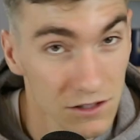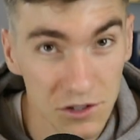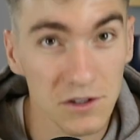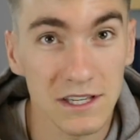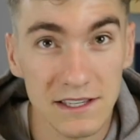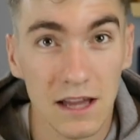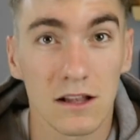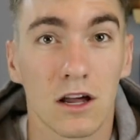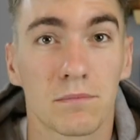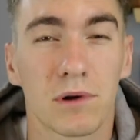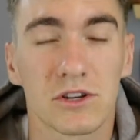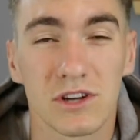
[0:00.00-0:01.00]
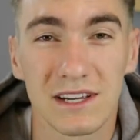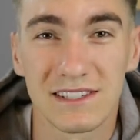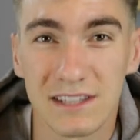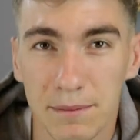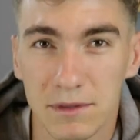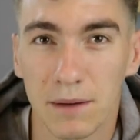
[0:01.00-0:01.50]
So he's had a lot of pressure, and he
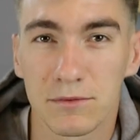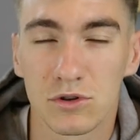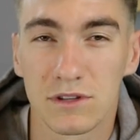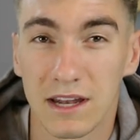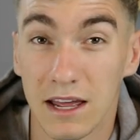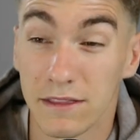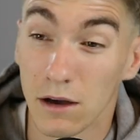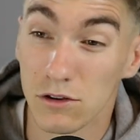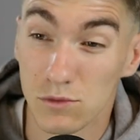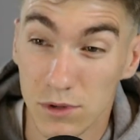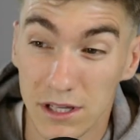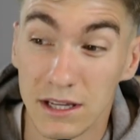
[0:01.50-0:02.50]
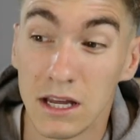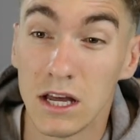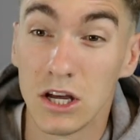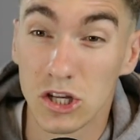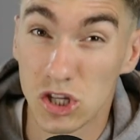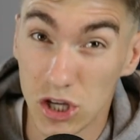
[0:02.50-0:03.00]
stepped up to it today, and that was really
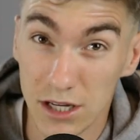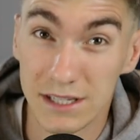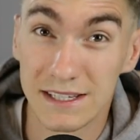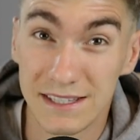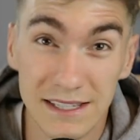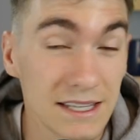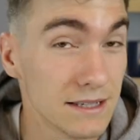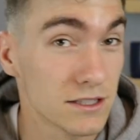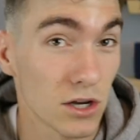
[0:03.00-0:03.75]
good to see.